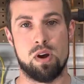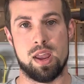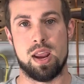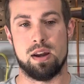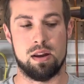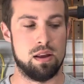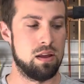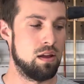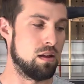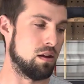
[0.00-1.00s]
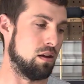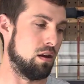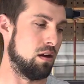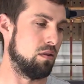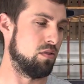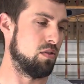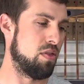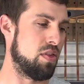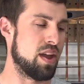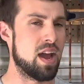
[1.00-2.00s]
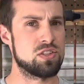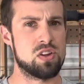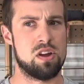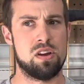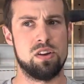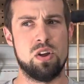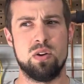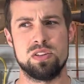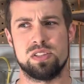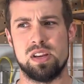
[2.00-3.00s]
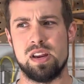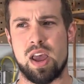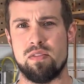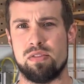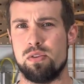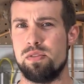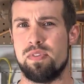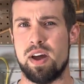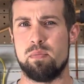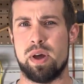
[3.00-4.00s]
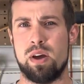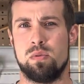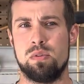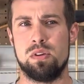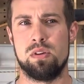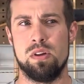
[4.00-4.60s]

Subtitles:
right-handed. The thing I saw and noticed, it didn't have a 35 pound